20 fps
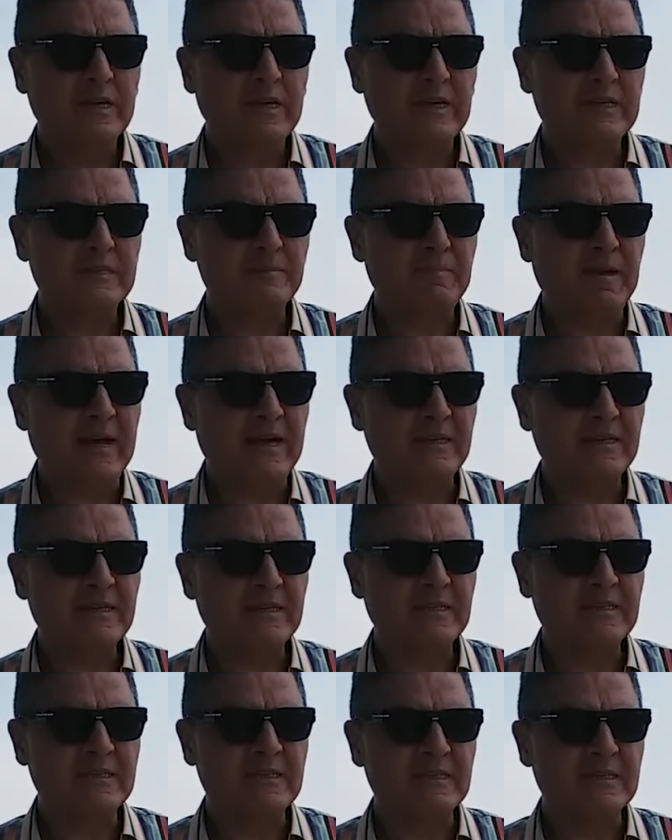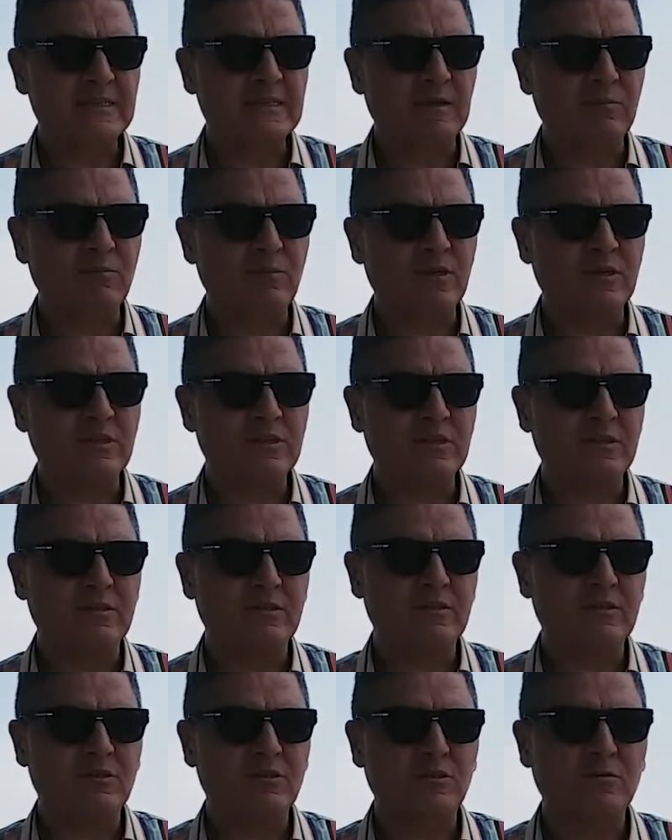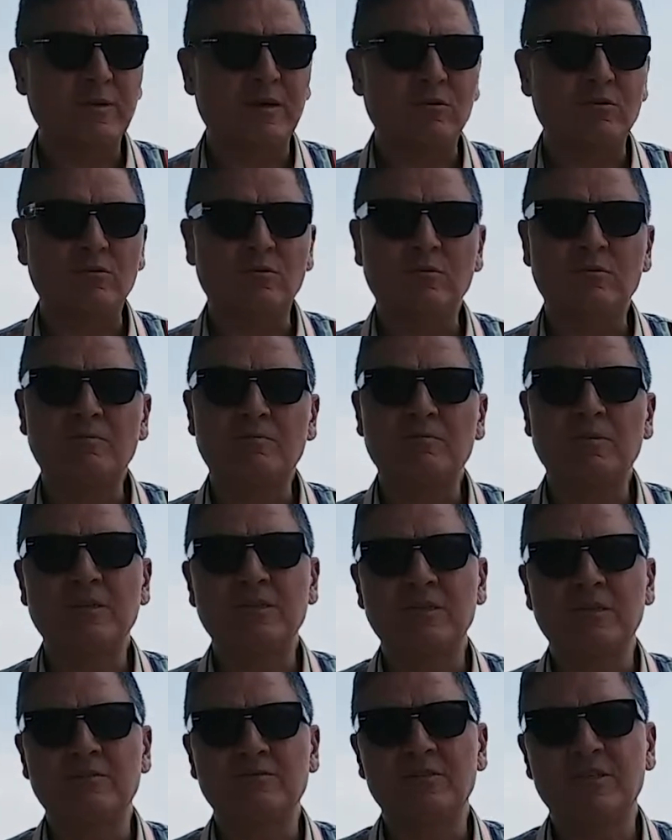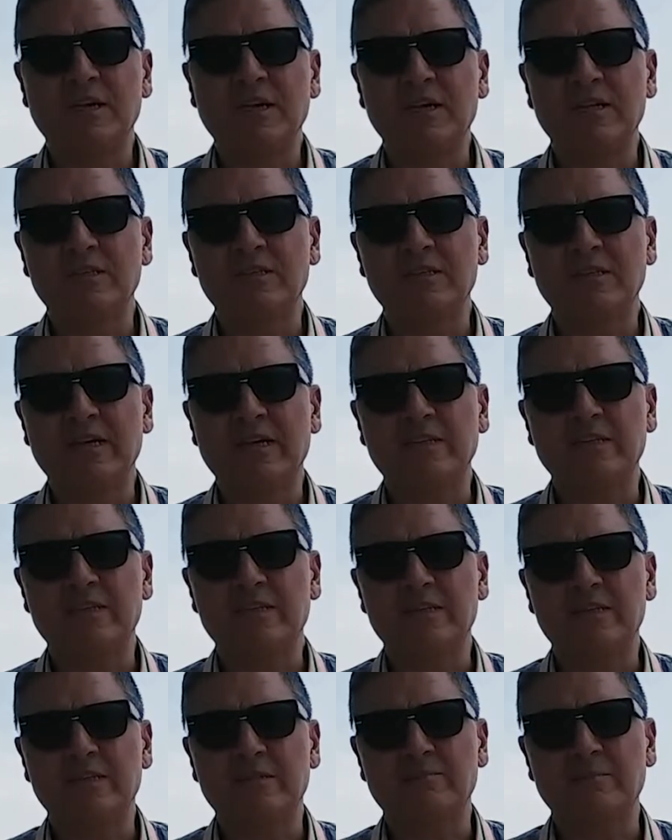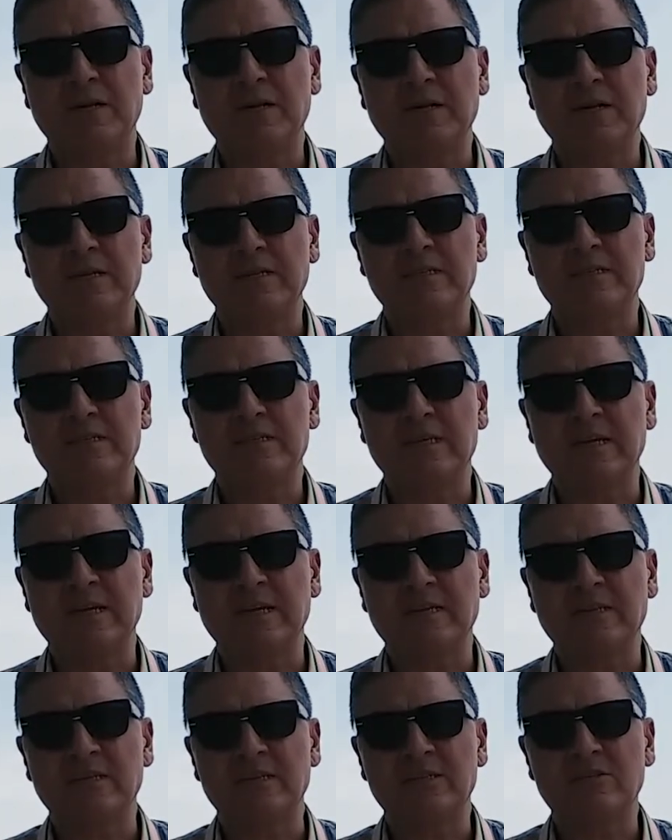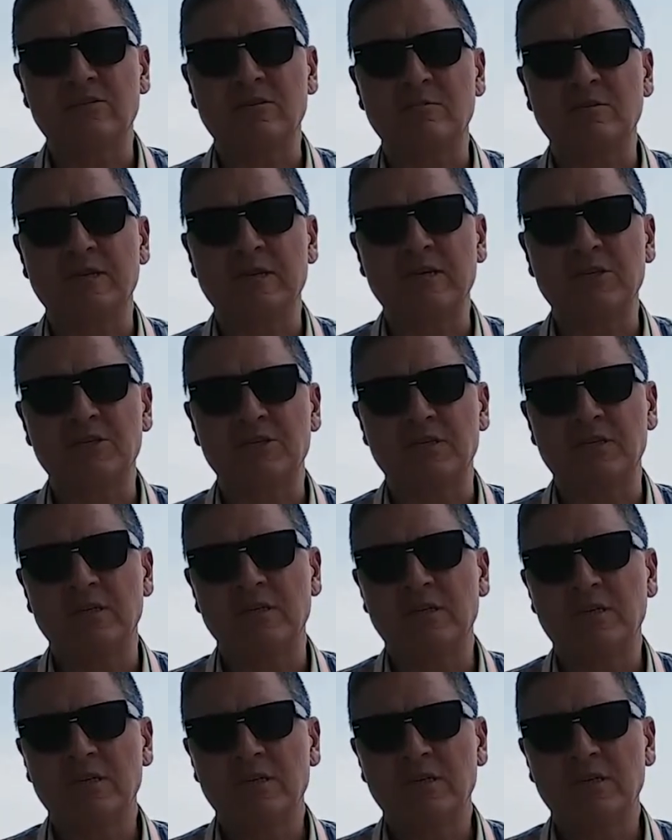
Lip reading: expanded somewhat to talk about all positive change against bias and discrimination.